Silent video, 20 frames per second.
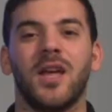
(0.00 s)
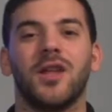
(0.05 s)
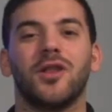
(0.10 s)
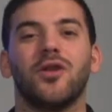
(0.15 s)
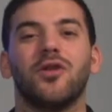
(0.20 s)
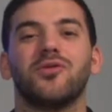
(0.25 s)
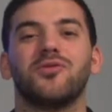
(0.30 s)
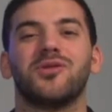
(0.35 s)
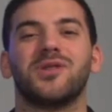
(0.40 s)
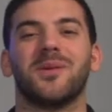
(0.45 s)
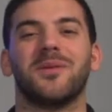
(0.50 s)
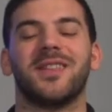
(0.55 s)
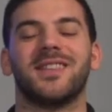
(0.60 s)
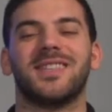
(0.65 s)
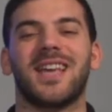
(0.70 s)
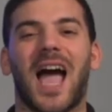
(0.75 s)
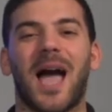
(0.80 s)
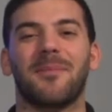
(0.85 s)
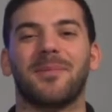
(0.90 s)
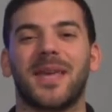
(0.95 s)
Those are some of
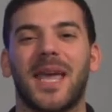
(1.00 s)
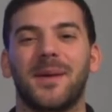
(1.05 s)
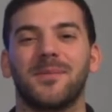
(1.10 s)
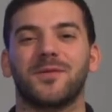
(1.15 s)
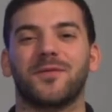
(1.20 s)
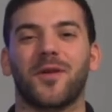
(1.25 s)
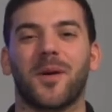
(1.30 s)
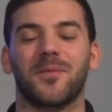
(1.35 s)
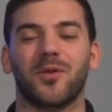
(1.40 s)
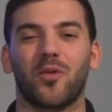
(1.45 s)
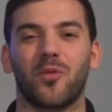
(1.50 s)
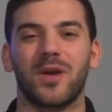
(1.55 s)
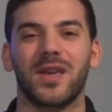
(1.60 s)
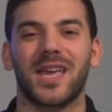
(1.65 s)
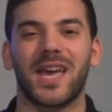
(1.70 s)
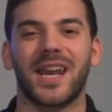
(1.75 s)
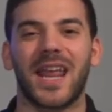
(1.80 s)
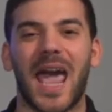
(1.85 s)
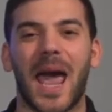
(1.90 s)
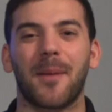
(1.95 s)
the top games from the
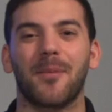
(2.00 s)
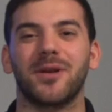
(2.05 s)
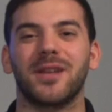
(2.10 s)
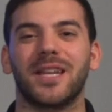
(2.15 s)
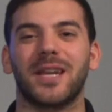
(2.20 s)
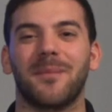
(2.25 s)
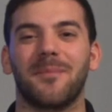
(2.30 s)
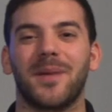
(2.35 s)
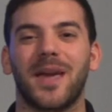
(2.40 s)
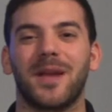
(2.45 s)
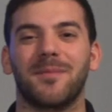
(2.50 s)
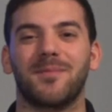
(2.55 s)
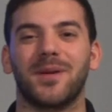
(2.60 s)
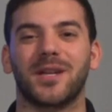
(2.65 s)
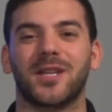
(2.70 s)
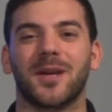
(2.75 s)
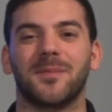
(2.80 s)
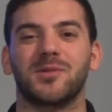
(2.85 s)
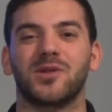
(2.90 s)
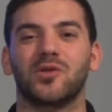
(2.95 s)
weekend. Aberdeen and Maine
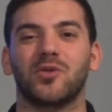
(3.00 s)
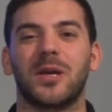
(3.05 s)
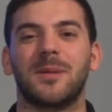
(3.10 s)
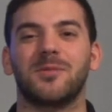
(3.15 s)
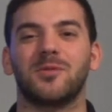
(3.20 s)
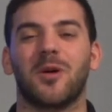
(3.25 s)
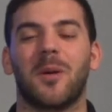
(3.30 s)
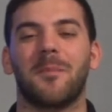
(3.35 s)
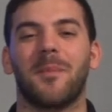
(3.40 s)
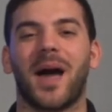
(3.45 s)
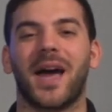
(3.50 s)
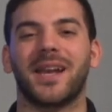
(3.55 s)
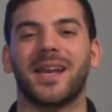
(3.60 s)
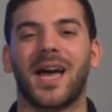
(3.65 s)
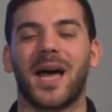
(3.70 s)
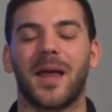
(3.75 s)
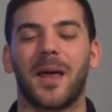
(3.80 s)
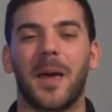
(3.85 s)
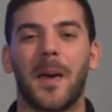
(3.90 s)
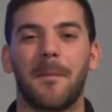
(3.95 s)
picked up sweeps while
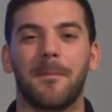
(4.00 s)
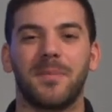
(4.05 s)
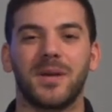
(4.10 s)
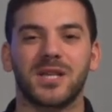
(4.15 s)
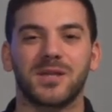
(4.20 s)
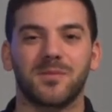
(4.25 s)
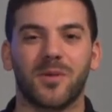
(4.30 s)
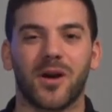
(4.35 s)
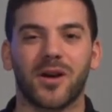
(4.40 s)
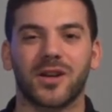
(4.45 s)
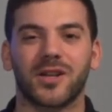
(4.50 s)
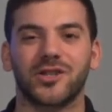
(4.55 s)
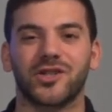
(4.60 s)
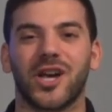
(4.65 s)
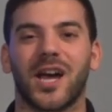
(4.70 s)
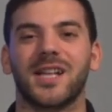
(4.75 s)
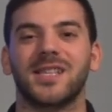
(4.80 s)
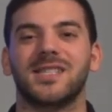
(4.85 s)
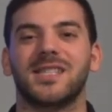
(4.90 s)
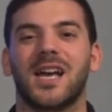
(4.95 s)
Minot, Bismarck,
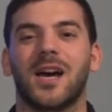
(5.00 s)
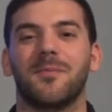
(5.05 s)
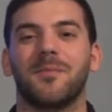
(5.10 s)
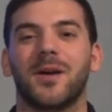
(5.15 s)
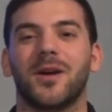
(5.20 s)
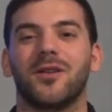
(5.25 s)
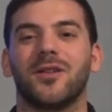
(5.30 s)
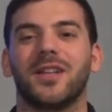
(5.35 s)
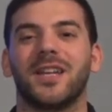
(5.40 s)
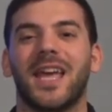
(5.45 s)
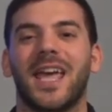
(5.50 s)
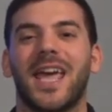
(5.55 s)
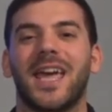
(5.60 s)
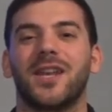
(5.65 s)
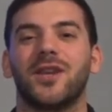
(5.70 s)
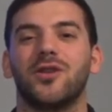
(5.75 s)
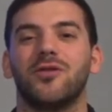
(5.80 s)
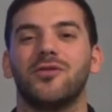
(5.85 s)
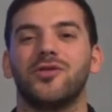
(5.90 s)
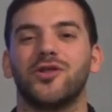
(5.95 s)
Johnstown, Maryland,
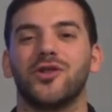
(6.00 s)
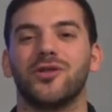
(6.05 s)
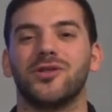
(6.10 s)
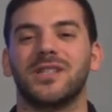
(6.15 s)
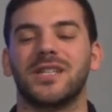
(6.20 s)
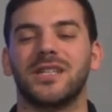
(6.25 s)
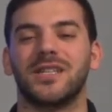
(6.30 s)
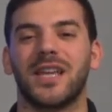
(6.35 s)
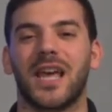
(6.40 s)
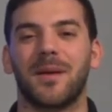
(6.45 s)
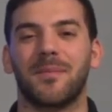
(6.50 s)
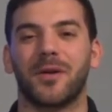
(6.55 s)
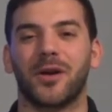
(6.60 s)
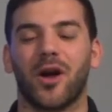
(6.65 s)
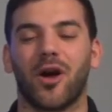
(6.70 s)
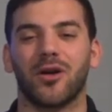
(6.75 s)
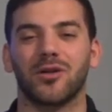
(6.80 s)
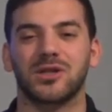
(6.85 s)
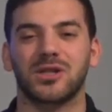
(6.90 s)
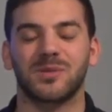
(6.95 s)
and New Jersey and Danbury
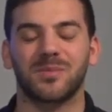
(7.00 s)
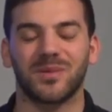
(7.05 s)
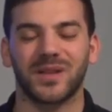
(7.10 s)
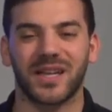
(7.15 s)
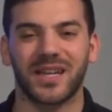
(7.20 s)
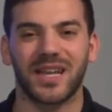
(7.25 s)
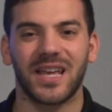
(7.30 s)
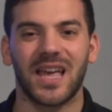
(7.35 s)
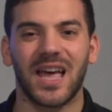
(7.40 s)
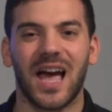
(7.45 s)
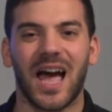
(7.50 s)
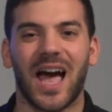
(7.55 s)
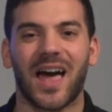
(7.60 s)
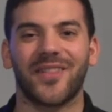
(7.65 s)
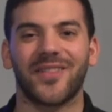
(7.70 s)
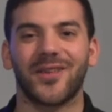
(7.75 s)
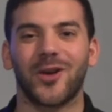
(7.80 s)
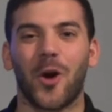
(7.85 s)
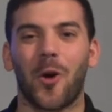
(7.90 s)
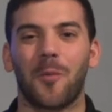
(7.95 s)
all split
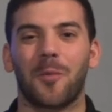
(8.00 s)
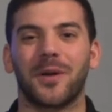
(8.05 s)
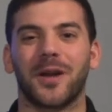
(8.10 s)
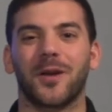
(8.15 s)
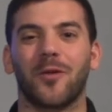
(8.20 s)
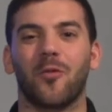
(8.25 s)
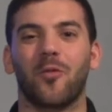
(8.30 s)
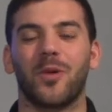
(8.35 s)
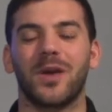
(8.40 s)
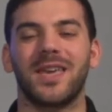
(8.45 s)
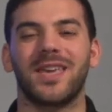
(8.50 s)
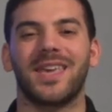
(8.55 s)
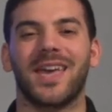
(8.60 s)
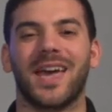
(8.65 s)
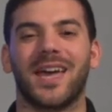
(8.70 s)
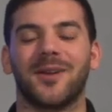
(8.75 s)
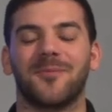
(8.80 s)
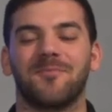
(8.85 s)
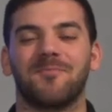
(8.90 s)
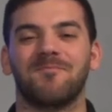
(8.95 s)
on the opening
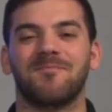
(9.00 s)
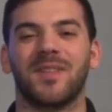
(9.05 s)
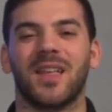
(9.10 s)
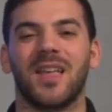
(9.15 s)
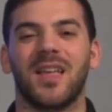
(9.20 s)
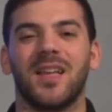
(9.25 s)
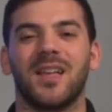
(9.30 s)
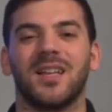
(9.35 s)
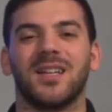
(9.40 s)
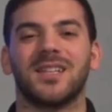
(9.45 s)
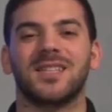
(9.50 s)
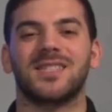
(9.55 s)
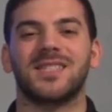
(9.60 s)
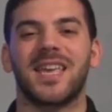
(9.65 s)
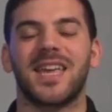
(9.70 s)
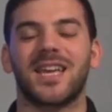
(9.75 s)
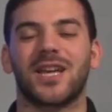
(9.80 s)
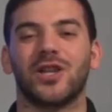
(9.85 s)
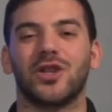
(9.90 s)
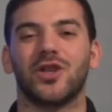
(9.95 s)
weekend. Let's
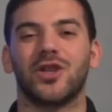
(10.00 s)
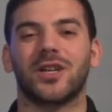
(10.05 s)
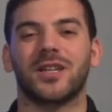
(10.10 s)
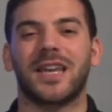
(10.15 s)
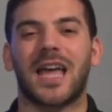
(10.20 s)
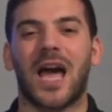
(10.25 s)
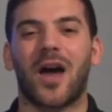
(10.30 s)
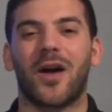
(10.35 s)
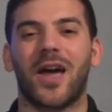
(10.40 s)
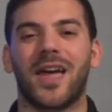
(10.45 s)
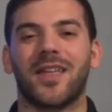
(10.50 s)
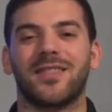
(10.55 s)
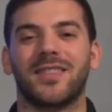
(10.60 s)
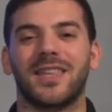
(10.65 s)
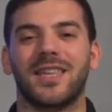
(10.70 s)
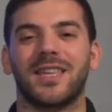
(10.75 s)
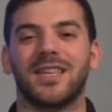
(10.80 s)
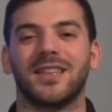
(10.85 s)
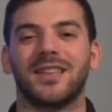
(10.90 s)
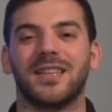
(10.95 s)
take a look now at
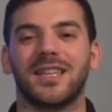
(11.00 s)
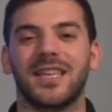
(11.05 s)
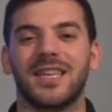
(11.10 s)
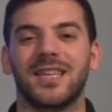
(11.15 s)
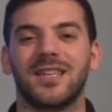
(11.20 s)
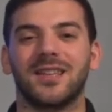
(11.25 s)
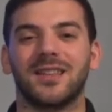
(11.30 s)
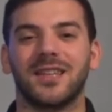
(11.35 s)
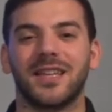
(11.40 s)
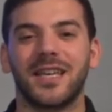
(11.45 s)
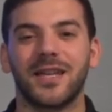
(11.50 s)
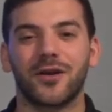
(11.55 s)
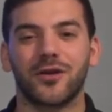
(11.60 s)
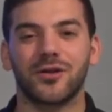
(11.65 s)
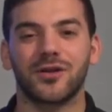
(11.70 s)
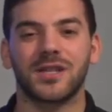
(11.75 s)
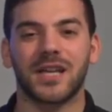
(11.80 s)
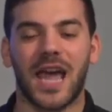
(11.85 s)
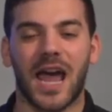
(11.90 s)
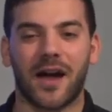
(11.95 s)
the league
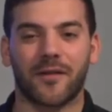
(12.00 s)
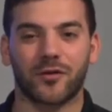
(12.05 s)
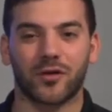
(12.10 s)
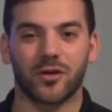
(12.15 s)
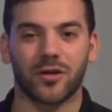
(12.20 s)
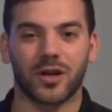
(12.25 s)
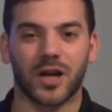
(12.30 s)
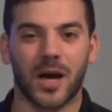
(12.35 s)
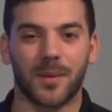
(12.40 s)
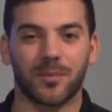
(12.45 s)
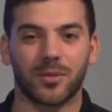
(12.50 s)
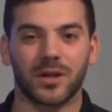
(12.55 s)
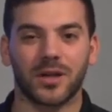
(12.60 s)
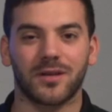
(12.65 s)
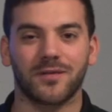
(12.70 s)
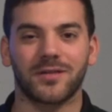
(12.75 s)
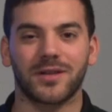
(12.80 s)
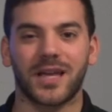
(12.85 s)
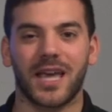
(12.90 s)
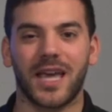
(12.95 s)
leaders after a couple
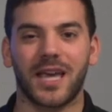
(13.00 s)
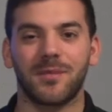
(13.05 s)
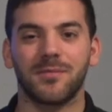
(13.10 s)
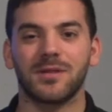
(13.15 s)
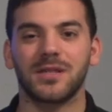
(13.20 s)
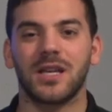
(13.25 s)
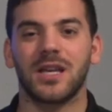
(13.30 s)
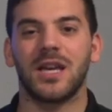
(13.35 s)
of games.